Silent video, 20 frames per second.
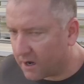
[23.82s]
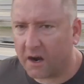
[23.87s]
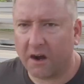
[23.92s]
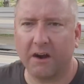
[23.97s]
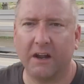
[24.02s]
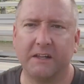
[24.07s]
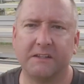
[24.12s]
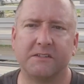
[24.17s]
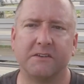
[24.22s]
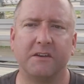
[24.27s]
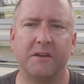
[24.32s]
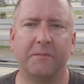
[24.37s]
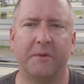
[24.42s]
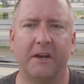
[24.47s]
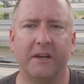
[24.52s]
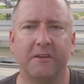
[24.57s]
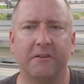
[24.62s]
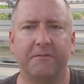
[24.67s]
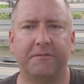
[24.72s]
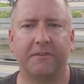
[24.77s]
All right, so
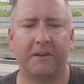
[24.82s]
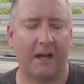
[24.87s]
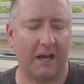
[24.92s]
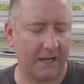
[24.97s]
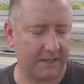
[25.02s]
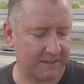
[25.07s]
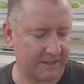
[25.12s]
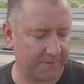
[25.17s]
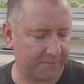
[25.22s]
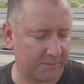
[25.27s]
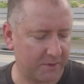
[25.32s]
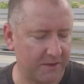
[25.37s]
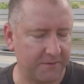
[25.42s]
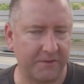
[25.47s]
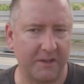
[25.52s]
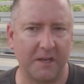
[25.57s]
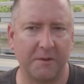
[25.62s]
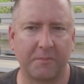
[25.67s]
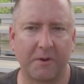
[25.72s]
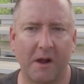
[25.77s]
anybody who flies F P
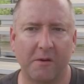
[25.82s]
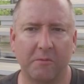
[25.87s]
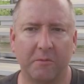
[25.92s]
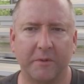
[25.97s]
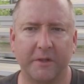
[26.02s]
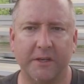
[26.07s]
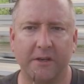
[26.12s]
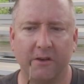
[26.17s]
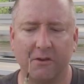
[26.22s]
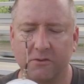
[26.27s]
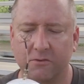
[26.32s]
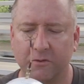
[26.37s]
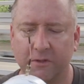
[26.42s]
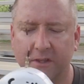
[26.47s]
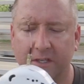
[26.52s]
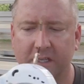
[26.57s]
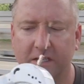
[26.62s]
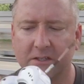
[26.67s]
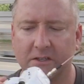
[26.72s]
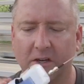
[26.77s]
V probably knows
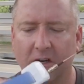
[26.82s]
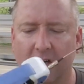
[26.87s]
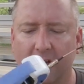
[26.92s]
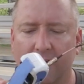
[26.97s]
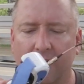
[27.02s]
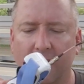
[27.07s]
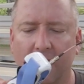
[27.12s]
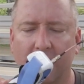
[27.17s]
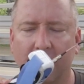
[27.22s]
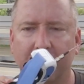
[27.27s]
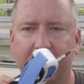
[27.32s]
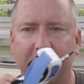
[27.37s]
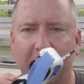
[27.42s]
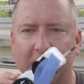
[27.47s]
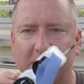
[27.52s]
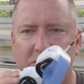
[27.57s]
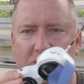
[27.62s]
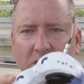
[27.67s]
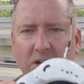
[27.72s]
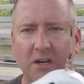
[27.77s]
what these are, uh,
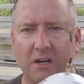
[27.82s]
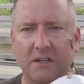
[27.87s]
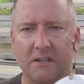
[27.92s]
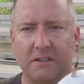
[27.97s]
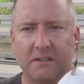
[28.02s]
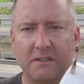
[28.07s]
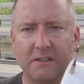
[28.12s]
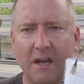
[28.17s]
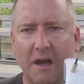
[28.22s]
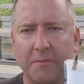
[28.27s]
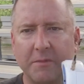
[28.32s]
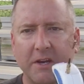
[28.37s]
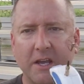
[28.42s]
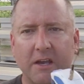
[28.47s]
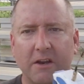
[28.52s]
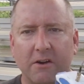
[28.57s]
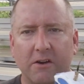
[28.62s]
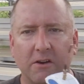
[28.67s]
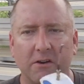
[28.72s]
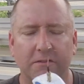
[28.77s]
Fat Shark
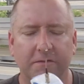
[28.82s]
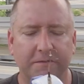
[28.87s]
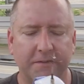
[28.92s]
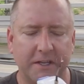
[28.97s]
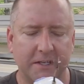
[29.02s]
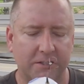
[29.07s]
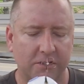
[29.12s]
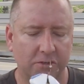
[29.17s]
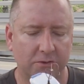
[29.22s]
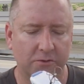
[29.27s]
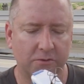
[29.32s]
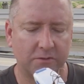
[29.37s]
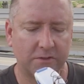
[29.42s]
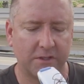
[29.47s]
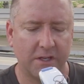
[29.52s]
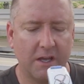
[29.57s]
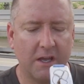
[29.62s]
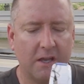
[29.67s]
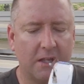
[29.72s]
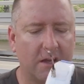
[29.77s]
Dominator V
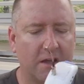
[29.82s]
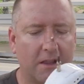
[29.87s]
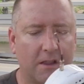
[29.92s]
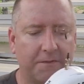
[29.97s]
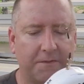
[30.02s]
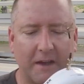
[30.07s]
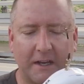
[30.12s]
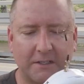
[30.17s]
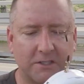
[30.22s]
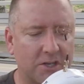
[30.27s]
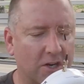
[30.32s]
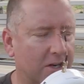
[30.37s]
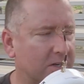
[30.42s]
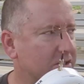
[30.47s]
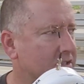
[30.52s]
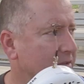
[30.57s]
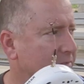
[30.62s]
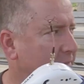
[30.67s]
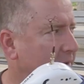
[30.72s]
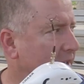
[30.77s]
twos. Fat
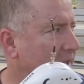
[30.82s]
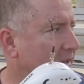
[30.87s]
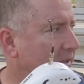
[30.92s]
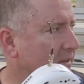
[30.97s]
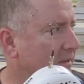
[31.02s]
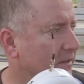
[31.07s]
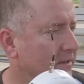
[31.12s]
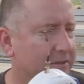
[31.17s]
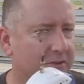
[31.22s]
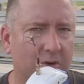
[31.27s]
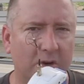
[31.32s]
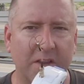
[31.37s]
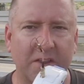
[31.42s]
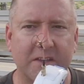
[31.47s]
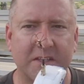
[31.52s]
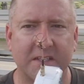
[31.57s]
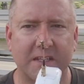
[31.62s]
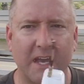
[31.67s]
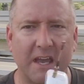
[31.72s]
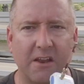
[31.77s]
Sharks have been sort of
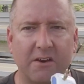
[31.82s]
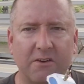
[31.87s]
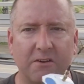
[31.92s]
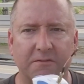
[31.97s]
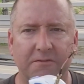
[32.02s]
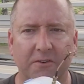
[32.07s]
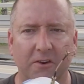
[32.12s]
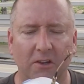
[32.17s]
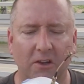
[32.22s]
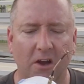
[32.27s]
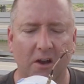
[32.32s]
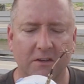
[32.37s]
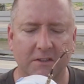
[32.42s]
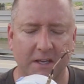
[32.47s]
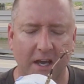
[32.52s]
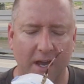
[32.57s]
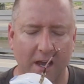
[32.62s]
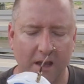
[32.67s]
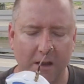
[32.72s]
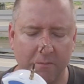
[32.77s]
the standard for a long
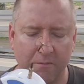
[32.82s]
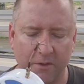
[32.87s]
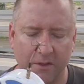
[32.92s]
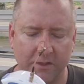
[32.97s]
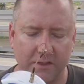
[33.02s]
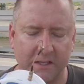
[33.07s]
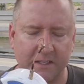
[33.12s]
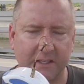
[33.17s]
time.